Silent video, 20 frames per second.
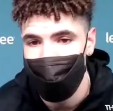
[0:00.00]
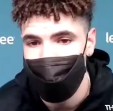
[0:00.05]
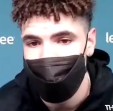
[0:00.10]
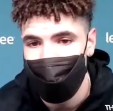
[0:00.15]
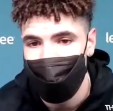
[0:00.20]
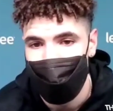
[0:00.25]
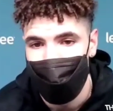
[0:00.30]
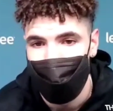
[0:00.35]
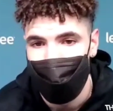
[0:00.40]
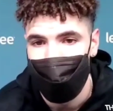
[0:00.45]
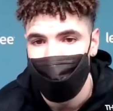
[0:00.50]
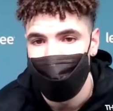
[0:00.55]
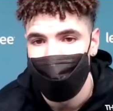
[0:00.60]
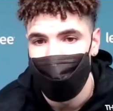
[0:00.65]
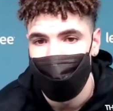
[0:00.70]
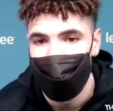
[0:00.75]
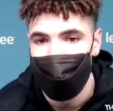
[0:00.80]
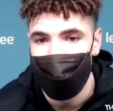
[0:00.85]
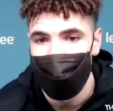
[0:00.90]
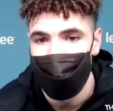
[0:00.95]

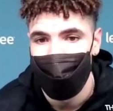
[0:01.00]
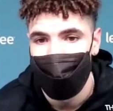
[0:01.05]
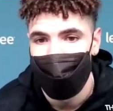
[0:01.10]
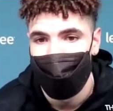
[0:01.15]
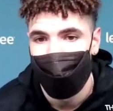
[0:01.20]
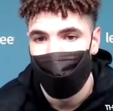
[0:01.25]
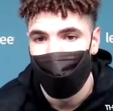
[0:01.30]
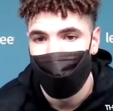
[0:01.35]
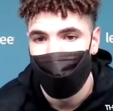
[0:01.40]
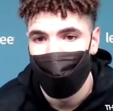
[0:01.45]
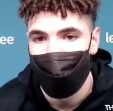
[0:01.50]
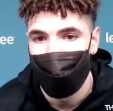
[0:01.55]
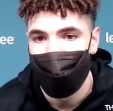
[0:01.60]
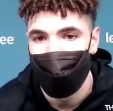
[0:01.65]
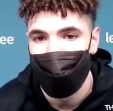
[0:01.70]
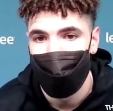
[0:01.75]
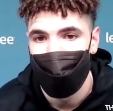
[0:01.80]
[no speech]